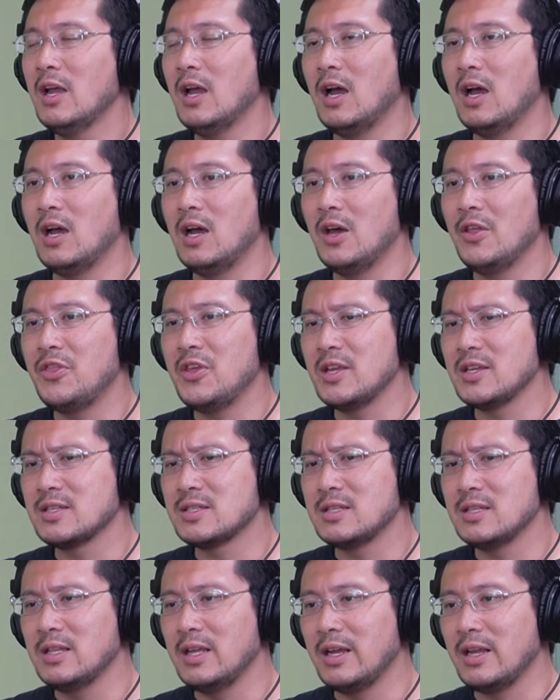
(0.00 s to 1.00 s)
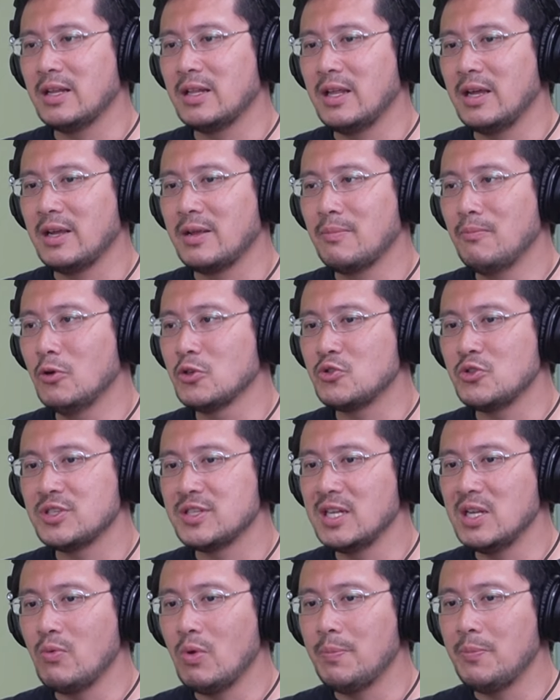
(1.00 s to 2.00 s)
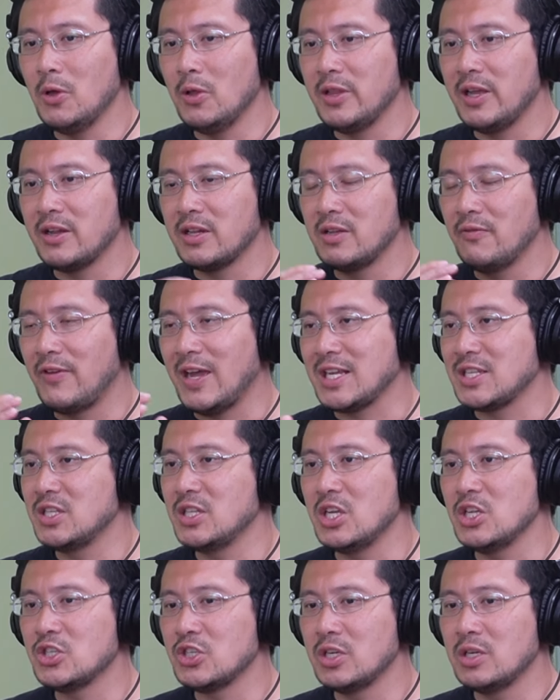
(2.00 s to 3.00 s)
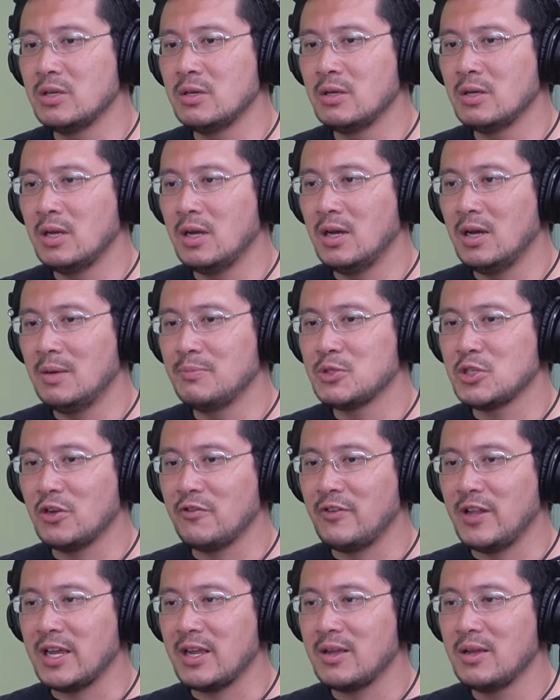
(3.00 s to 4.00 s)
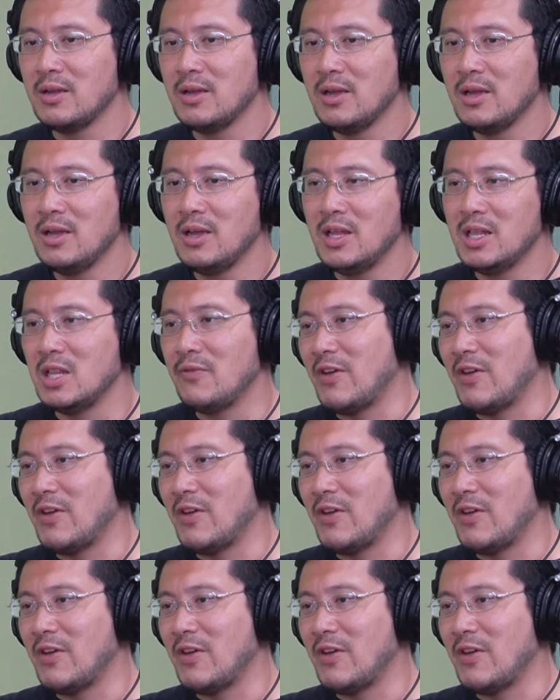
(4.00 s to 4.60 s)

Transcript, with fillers: uh, things like like most recently we built like the vaccination um, sort of like the